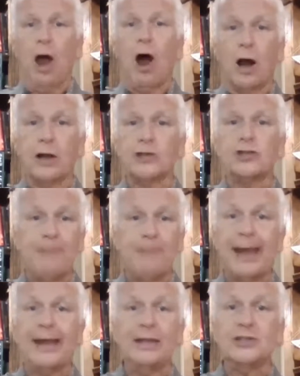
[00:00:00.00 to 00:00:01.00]
hardest
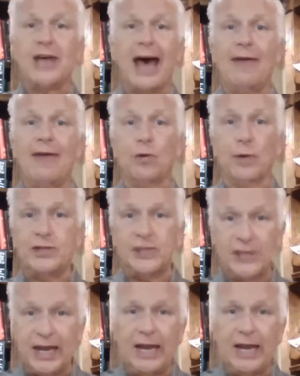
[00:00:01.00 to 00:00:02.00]
spankings I ever
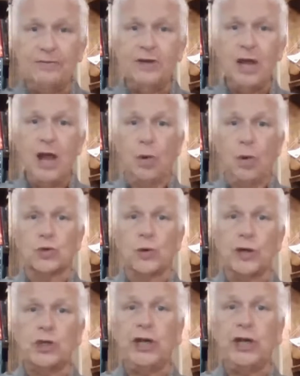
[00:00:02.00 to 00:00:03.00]
received was
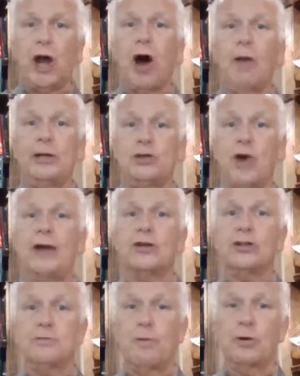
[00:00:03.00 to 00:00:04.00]
when she caught me trying
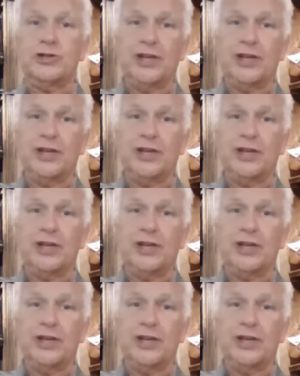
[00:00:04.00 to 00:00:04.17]
to smoke